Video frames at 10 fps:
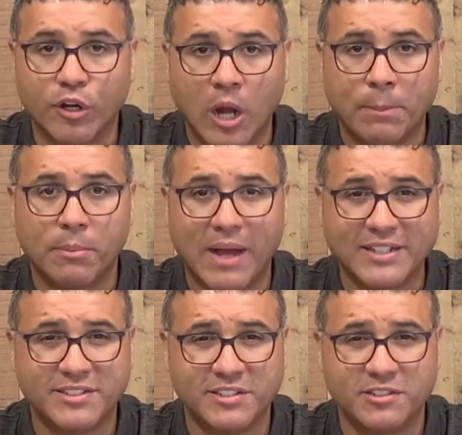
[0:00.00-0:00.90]
or a
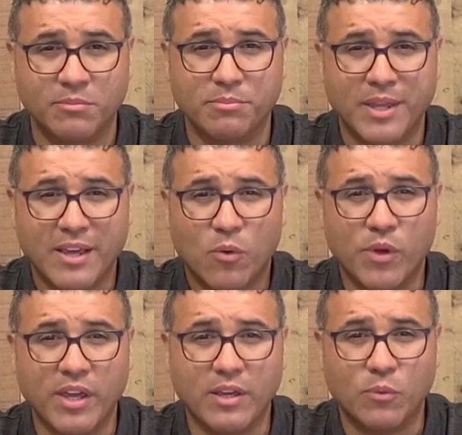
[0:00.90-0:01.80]
compromised system,
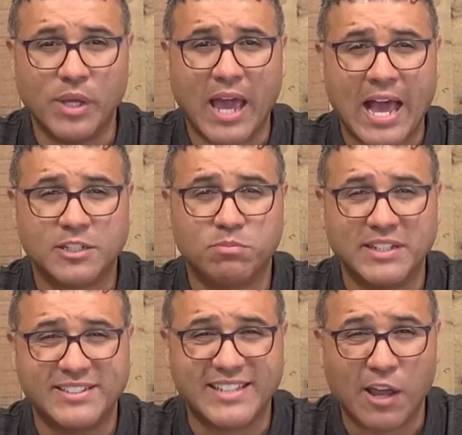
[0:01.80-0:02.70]
we ask
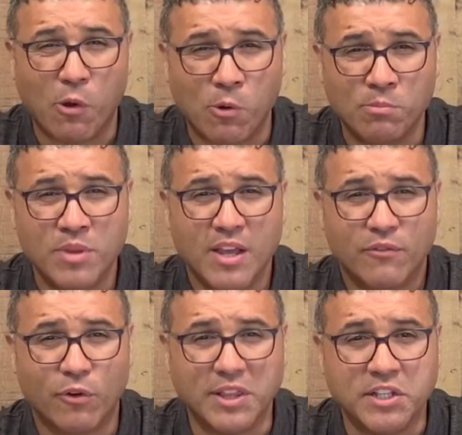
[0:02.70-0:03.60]
please stay home
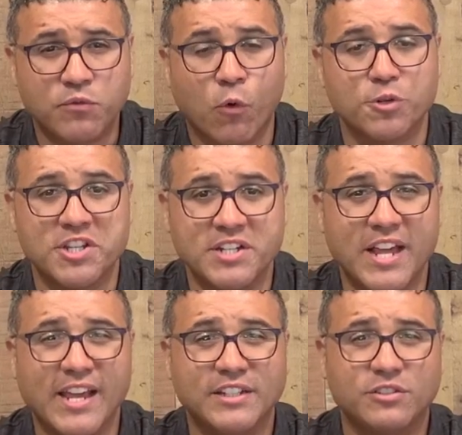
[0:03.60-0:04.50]
for at least 14
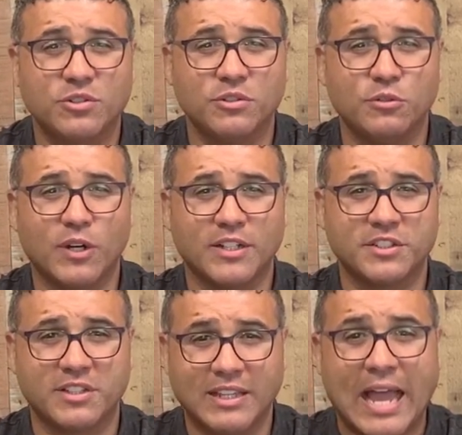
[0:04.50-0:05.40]
days to
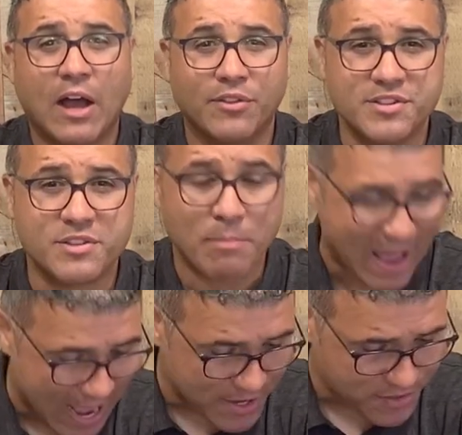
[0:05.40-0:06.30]
just allow this to
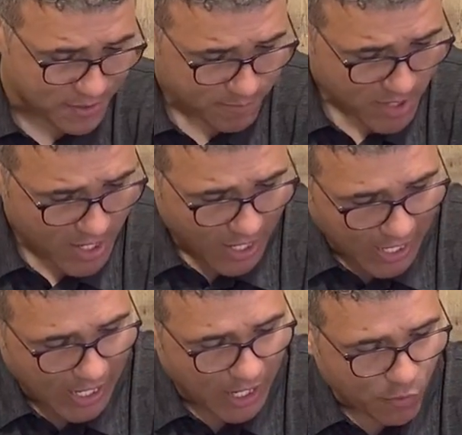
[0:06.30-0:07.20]
pass.
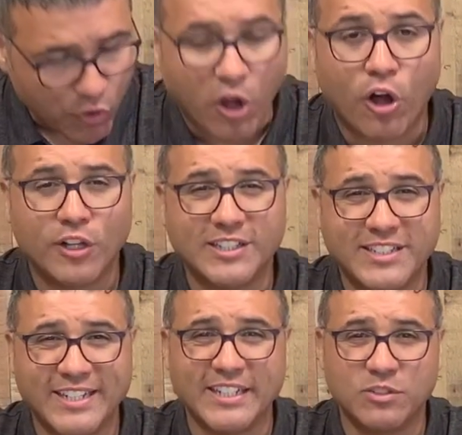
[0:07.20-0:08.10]
All
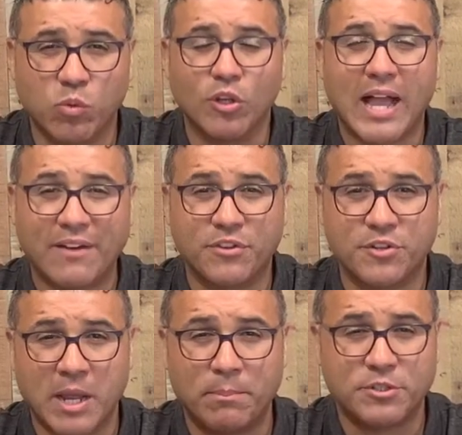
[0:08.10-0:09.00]
attendees will have
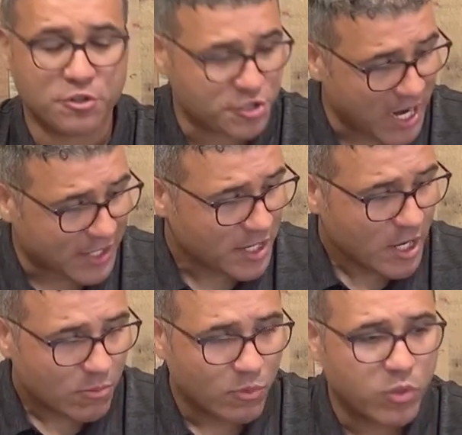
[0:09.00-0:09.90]
their temperature checked
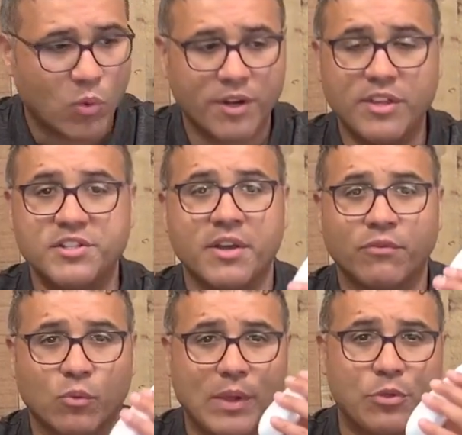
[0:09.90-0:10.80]
with one of these
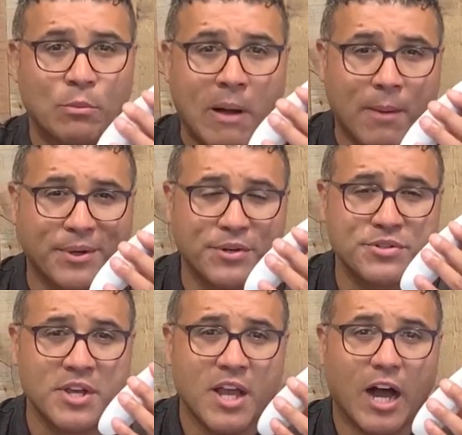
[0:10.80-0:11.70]
infrared
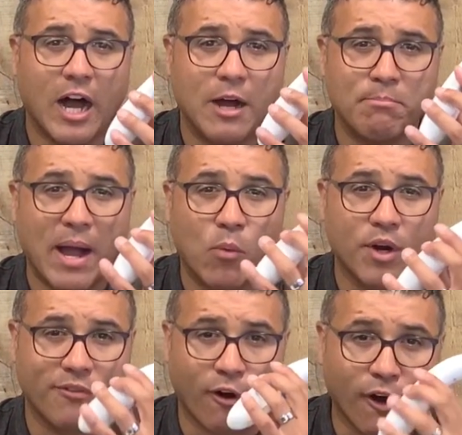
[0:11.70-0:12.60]
thermometers by
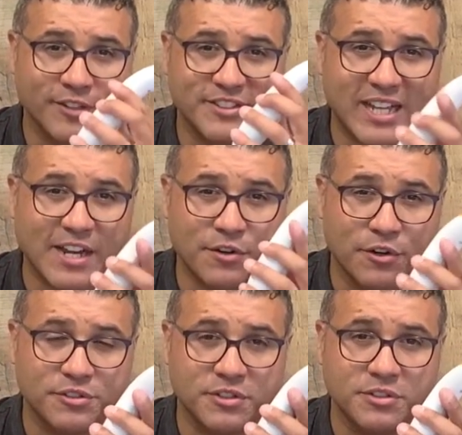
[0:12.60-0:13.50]
one of our on-site
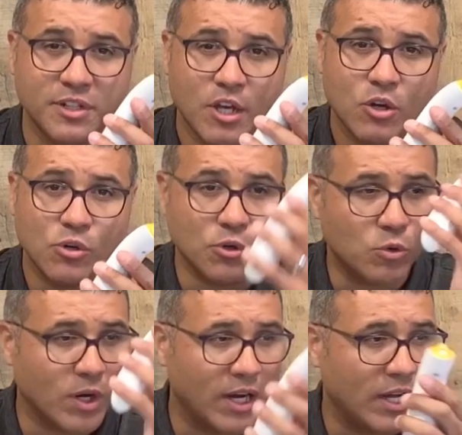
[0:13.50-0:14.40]
nurses
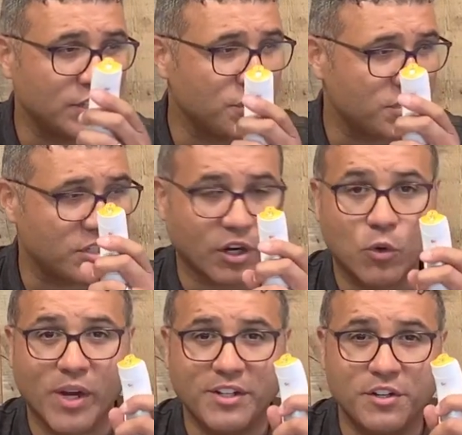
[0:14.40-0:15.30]
who just
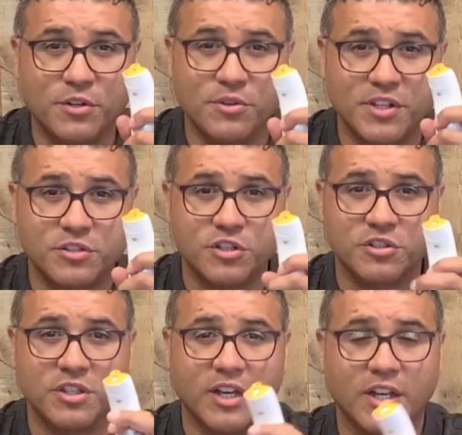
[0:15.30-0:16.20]
agreed to do this
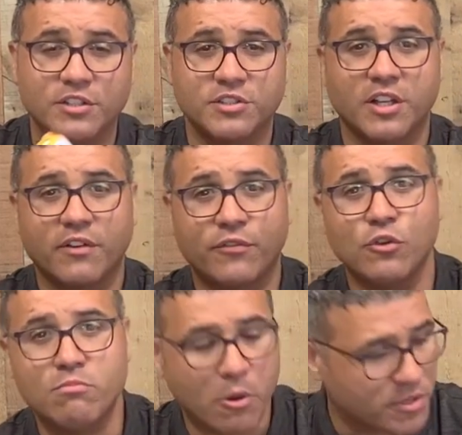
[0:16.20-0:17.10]
just a
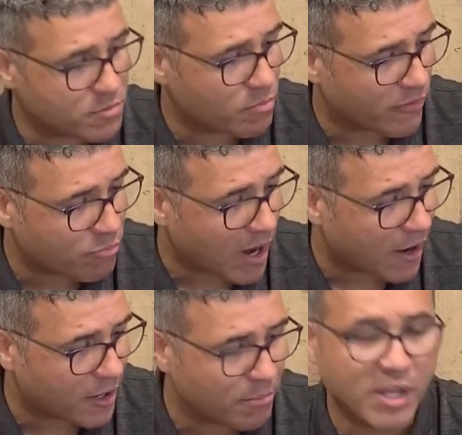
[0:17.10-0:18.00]
few moments
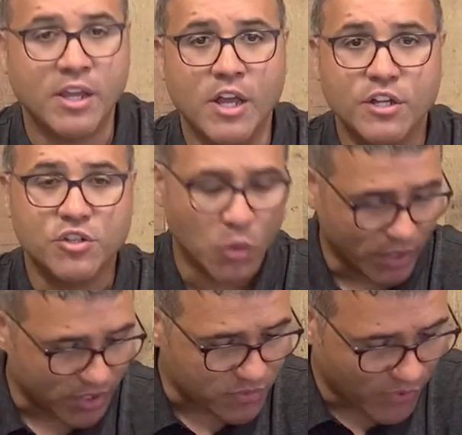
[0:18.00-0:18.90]
prior to me
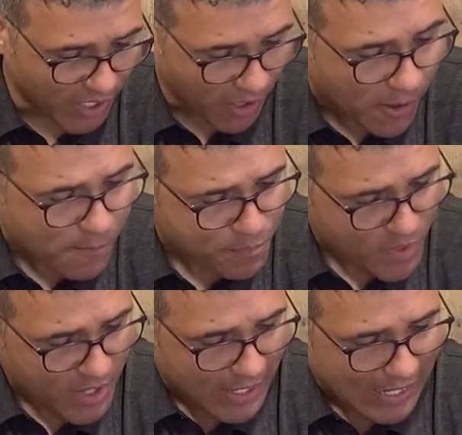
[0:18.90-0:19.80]
doing this video.
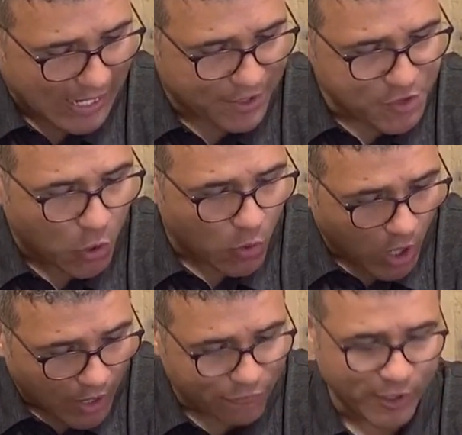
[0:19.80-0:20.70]
No
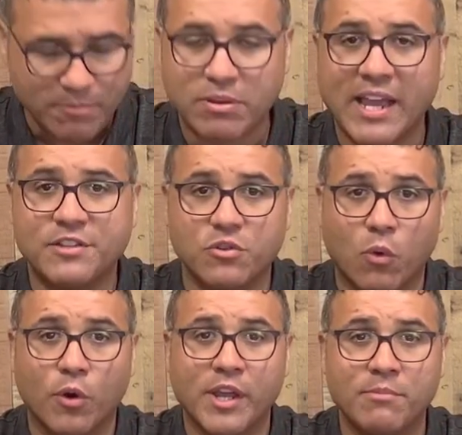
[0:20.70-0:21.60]
offering plates
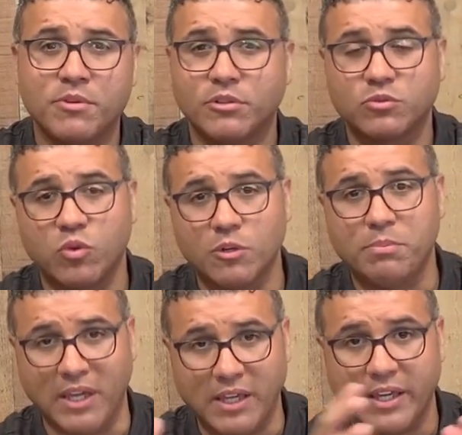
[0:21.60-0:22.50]
or hymnals will
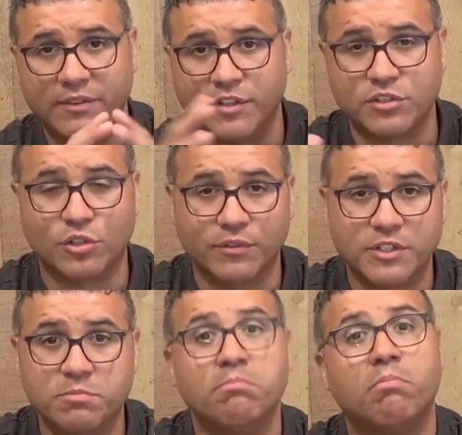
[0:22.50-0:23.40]
be in the
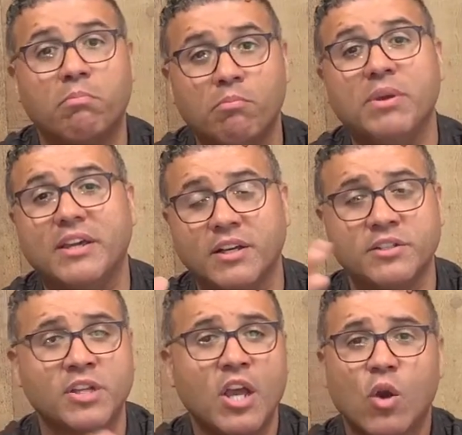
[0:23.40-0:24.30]
service,
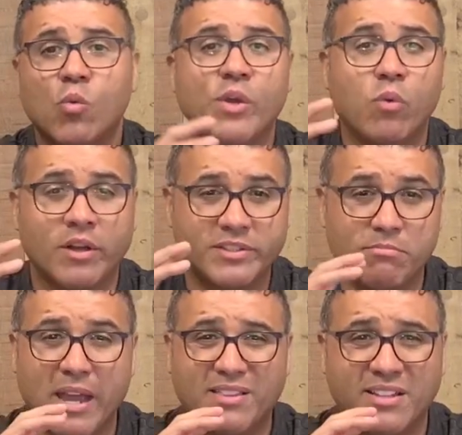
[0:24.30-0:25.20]
because we want to
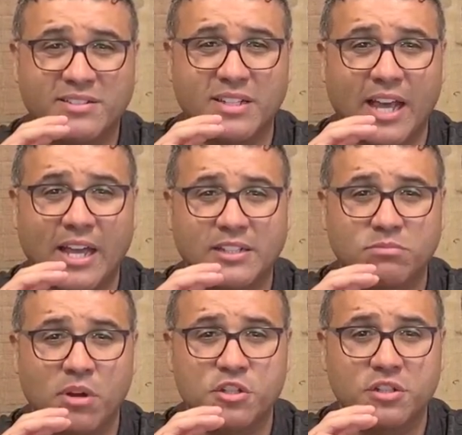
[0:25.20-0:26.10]
make this
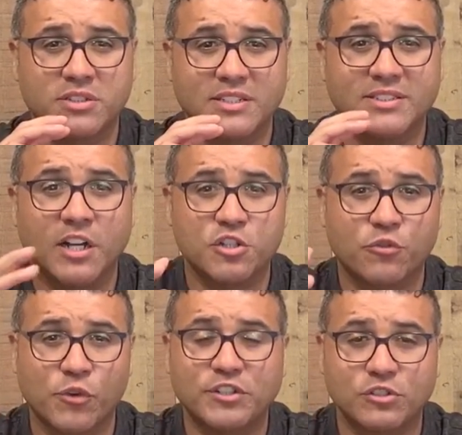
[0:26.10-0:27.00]
as much as a
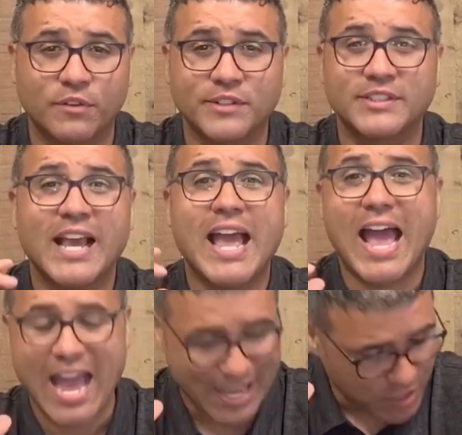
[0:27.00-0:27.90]
touch-free service
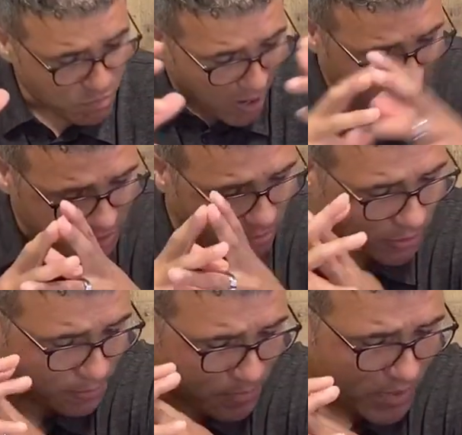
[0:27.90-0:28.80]
as
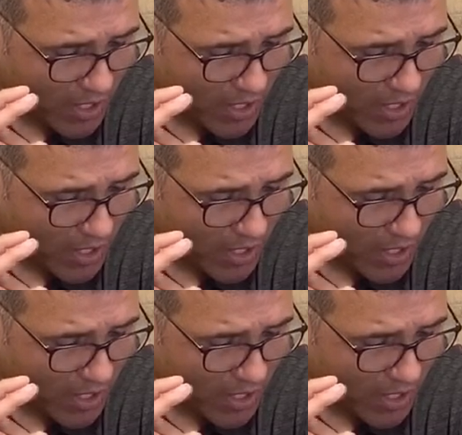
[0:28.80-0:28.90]
possible.